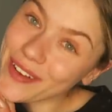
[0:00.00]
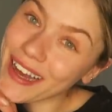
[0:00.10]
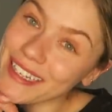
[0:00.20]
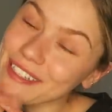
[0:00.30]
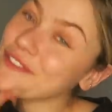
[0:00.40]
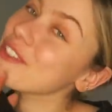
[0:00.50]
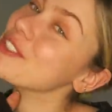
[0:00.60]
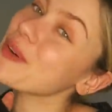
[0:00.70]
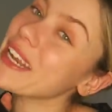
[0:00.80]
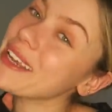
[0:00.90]
you guys for
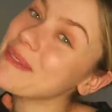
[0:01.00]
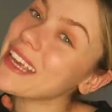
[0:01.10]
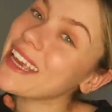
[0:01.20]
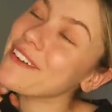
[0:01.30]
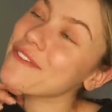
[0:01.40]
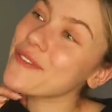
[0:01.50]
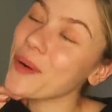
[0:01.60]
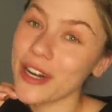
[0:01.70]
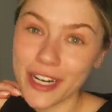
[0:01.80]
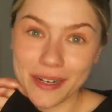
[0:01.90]
joining me
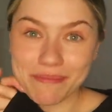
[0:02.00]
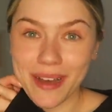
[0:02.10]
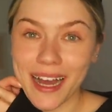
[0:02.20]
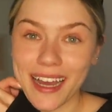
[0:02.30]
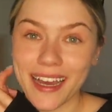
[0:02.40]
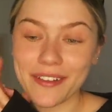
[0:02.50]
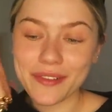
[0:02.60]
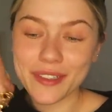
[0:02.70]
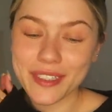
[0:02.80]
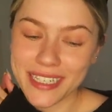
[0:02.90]
for my
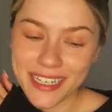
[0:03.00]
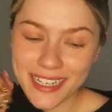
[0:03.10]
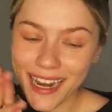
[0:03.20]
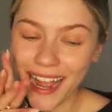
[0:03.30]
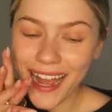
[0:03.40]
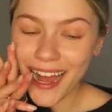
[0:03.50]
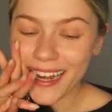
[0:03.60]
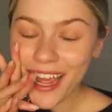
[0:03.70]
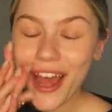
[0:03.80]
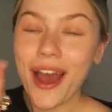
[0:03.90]
routine. I
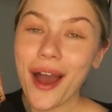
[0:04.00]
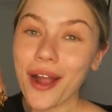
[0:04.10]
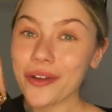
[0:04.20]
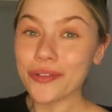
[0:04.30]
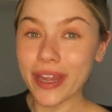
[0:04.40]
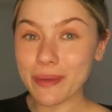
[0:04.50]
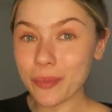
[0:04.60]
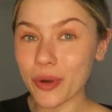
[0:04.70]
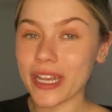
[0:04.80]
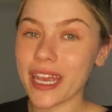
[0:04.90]
had a great
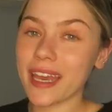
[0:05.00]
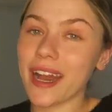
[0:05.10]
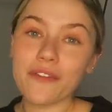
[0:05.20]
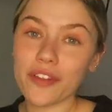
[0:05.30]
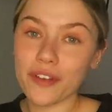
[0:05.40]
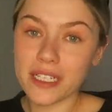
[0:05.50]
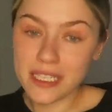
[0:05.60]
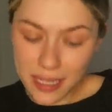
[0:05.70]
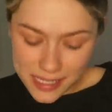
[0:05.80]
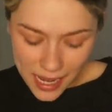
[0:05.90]
morning. For the
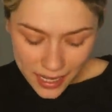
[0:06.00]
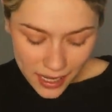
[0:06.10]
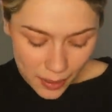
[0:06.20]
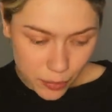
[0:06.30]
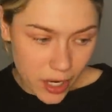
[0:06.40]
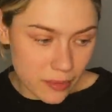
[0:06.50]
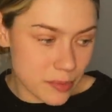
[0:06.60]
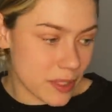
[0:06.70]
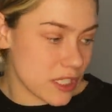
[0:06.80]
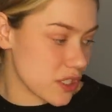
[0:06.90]
rest of the day, I'm
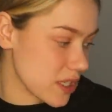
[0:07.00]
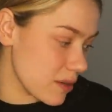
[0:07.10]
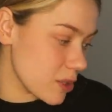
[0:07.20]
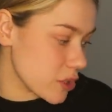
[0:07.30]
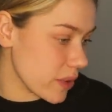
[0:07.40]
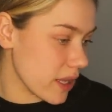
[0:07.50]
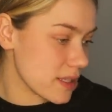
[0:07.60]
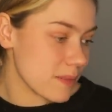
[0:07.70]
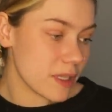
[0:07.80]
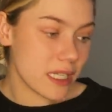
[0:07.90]
probably just gonna be
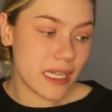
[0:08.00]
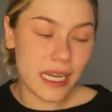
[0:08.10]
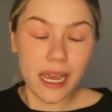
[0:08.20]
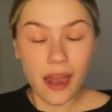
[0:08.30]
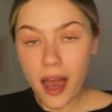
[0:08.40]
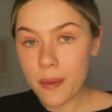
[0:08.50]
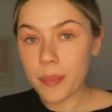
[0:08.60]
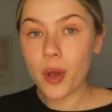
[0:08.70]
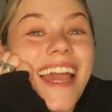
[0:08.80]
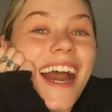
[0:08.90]
doing some cleaning
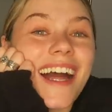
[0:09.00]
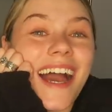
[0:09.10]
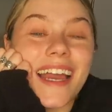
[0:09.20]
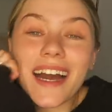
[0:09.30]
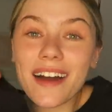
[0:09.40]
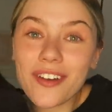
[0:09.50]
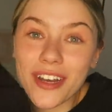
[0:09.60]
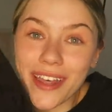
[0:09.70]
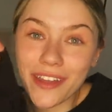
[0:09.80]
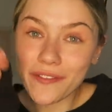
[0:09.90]
up. Yeah, I have
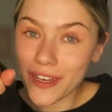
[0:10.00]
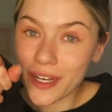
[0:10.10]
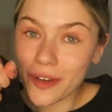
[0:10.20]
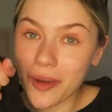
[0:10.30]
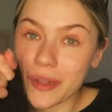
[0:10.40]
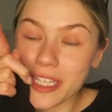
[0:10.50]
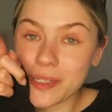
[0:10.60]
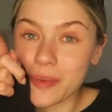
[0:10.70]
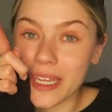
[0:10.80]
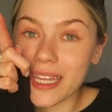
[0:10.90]
another video coming
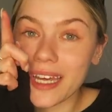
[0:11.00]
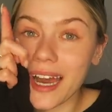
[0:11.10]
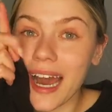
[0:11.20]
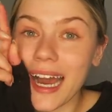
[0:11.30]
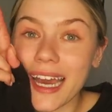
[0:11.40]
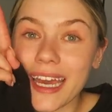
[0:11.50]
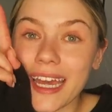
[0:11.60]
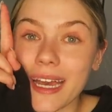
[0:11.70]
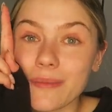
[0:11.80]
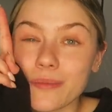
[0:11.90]
this week. I
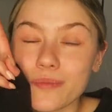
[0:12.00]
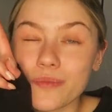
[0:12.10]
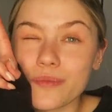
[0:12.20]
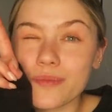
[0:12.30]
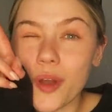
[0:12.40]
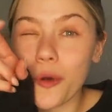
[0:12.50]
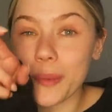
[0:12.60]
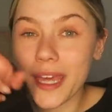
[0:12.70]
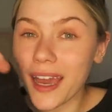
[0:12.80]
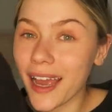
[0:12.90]
am
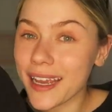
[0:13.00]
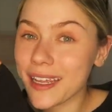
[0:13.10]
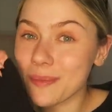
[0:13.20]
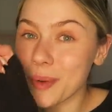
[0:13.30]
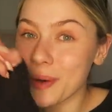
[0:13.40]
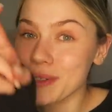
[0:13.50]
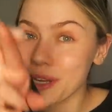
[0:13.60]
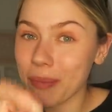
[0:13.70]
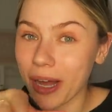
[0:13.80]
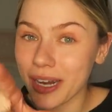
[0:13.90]
hoping I can
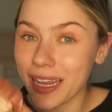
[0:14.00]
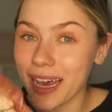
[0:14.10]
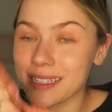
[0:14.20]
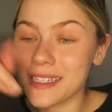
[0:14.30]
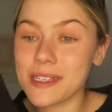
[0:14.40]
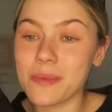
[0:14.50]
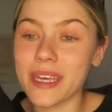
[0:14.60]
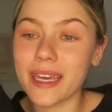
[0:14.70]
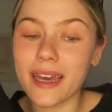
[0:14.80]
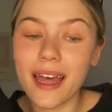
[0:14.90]
post a podcast this
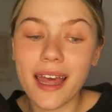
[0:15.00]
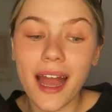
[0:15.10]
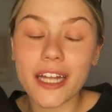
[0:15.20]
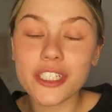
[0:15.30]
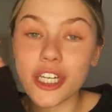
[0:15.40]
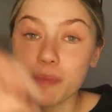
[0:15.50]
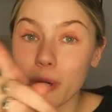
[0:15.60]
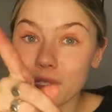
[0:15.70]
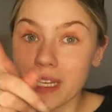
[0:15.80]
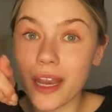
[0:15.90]
week. Just
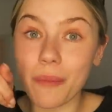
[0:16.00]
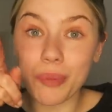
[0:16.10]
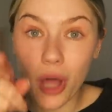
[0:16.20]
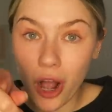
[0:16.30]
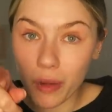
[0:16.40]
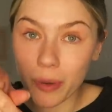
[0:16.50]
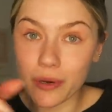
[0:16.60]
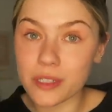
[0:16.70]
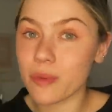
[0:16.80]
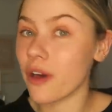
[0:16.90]
posted a blog
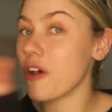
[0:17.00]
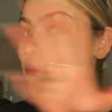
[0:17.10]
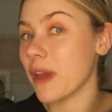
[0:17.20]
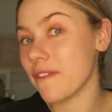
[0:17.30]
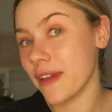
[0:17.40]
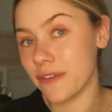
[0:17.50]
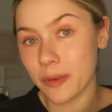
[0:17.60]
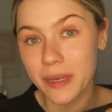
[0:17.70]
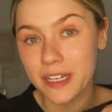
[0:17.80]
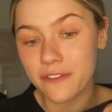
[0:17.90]
post with all of my
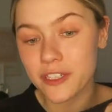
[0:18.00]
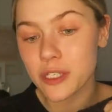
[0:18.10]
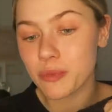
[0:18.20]
favorite picks for